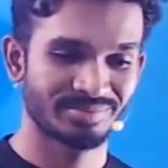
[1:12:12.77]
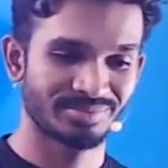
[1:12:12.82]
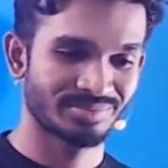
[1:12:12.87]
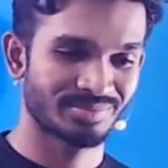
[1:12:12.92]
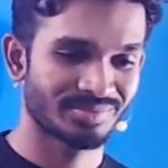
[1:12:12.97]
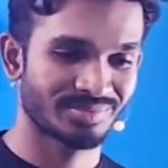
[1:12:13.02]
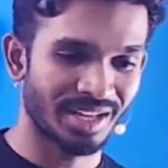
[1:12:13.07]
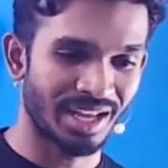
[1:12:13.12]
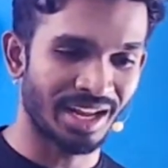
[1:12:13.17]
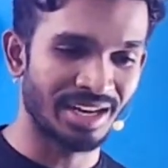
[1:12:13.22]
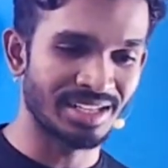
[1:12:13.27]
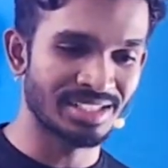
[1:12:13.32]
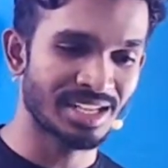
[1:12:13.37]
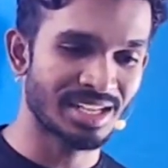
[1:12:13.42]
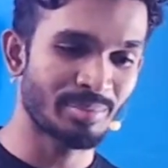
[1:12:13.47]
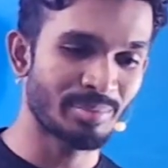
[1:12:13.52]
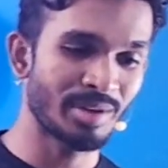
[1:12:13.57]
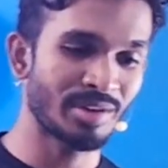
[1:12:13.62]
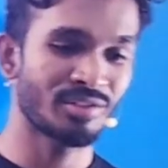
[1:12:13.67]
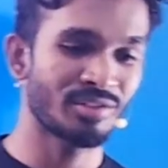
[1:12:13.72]
And stepping
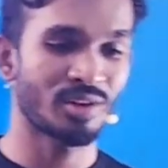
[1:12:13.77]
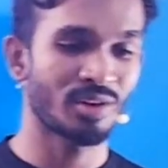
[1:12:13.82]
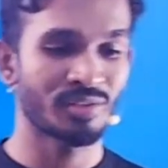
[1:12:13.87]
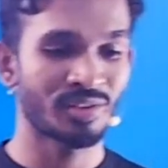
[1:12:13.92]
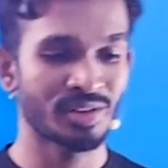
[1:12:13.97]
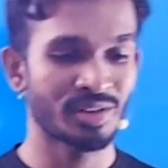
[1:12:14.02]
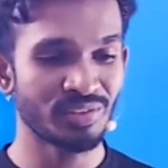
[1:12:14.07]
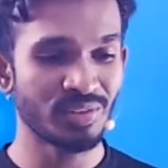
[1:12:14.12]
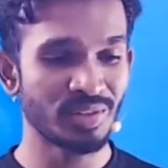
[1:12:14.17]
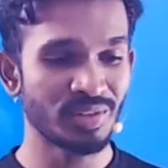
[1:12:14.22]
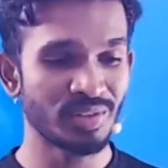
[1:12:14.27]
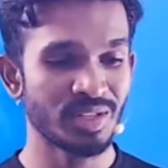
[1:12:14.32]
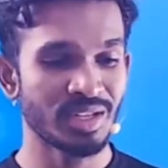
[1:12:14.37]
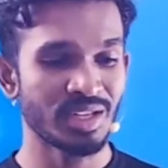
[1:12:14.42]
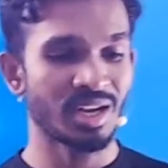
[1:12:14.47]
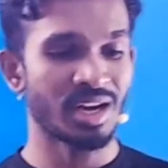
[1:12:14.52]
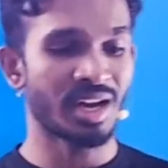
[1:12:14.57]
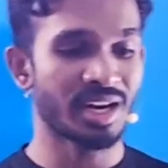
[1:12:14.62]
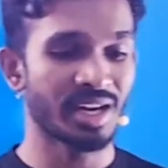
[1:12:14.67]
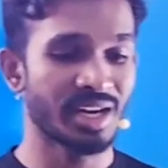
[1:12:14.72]
forward for
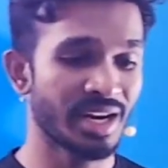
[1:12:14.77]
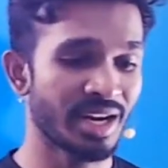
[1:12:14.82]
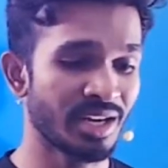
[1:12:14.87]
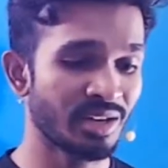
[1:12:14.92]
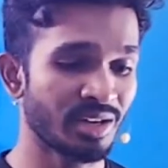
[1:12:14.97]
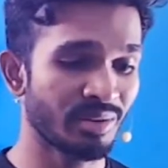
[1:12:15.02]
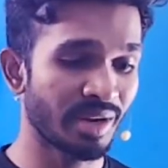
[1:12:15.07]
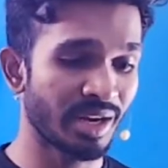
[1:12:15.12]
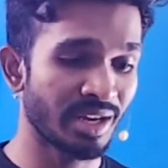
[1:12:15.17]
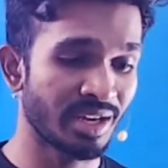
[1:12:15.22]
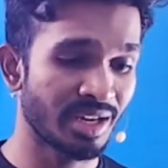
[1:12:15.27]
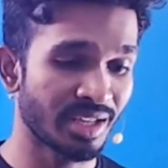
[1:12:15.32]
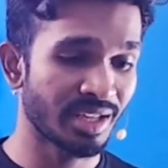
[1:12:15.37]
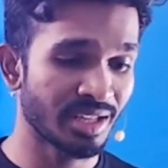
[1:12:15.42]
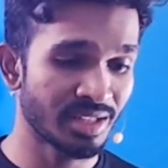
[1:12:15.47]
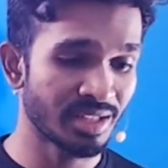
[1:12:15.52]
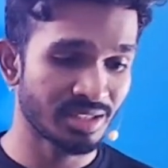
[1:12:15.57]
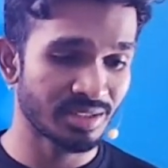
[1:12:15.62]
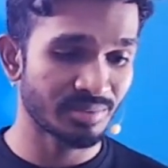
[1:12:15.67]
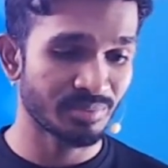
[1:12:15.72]
120th
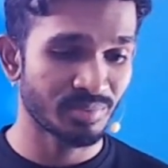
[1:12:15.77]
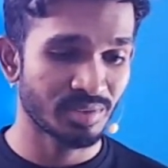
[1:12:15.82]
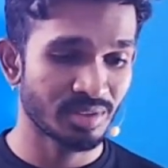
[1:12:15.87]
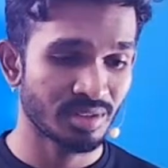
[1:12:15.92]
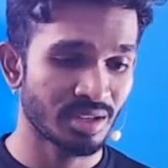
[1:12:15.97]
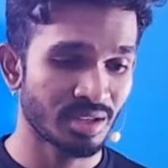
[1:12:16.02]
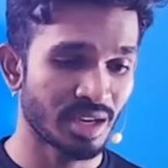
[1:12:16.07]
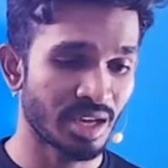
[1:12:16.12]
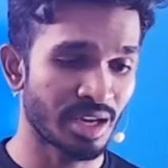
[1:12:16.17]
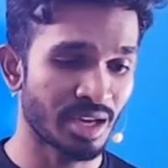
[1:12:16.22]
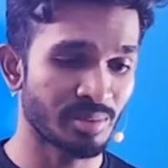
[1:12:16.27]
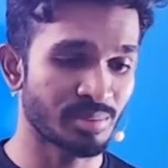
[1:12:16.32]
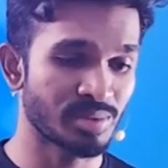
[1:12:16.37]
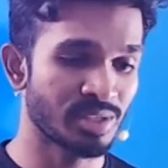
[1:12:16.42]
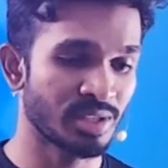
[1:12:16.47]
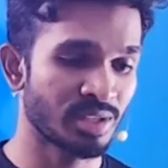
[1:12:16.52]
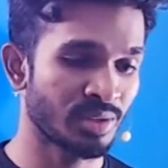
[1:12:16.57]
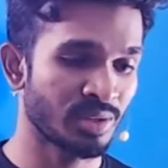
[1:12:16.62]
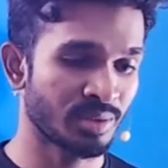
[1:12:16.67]
MCQ.